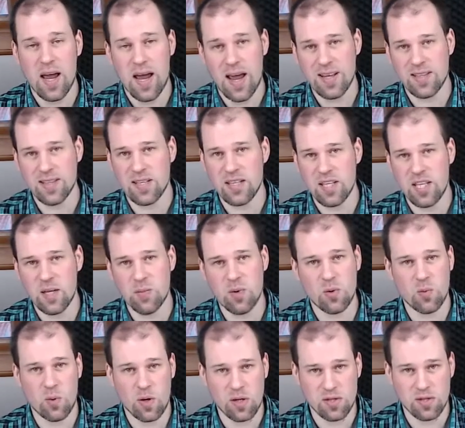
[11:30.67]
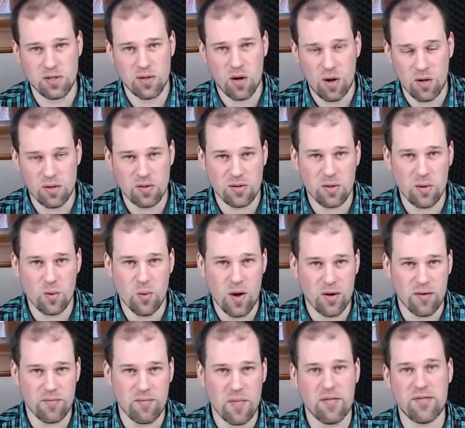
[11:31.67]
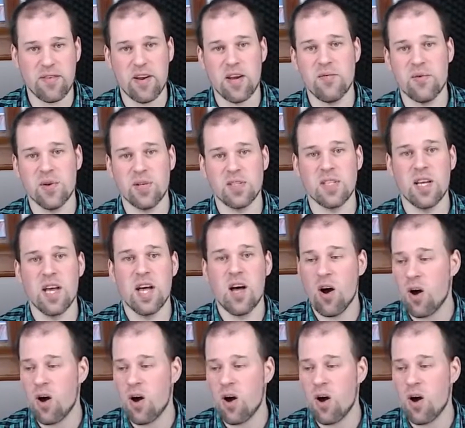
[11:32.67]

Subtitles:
and the keyboard wasn't also one of my favorites.